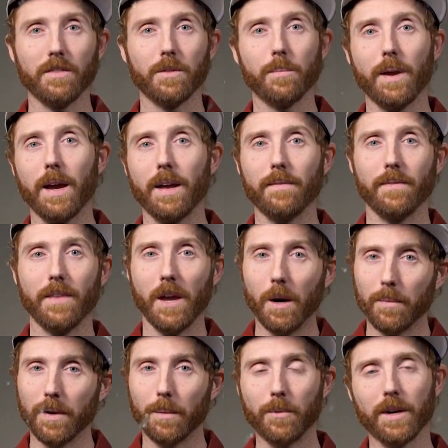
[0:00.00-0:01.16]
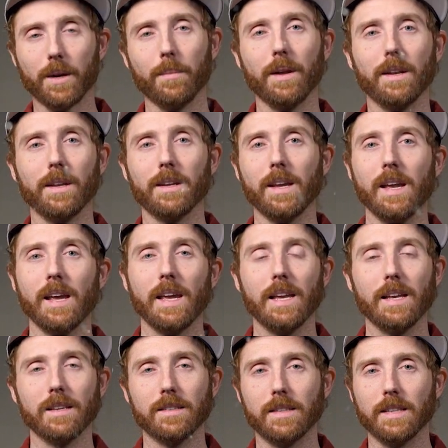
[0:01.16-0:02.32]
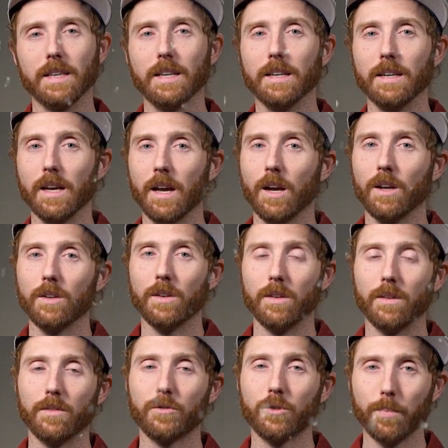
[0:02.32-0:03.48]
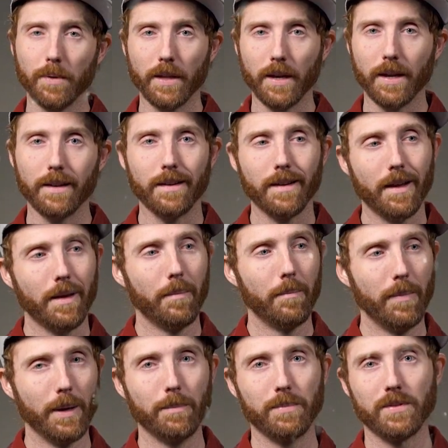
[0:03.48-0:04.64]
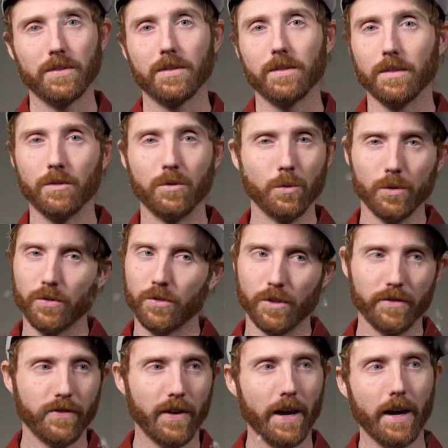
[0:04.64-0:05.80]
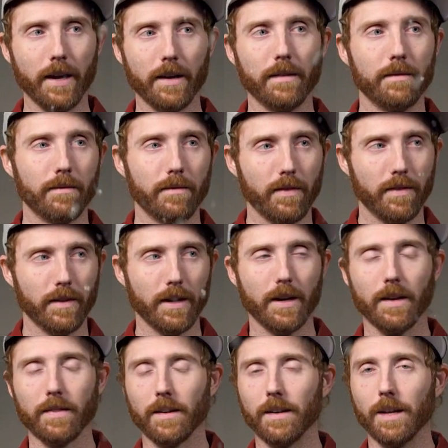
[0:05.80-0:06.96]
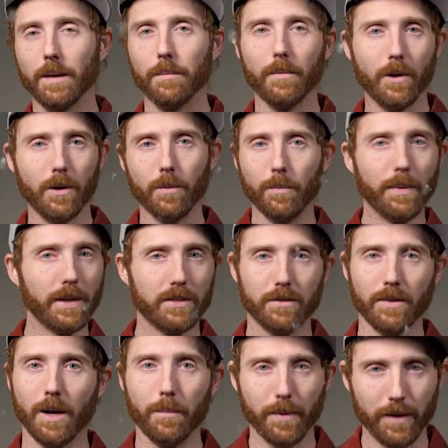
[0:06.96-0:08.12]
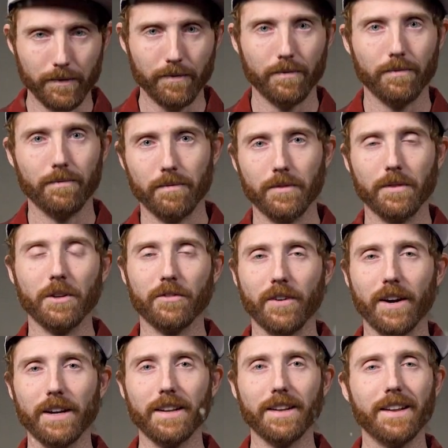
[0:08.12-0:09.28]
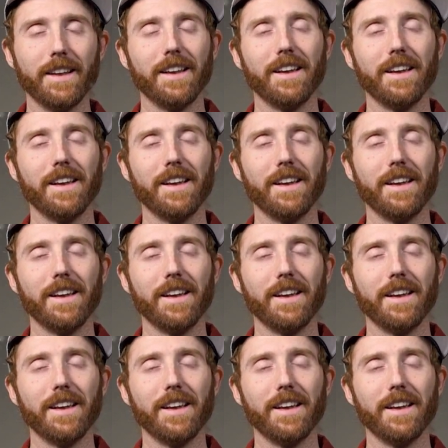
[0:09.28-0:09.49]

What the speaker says: off the bat, the helmet I'm recommending is the 888 MIPS dual certified. I think I got that name all mixed around, but you'll find it.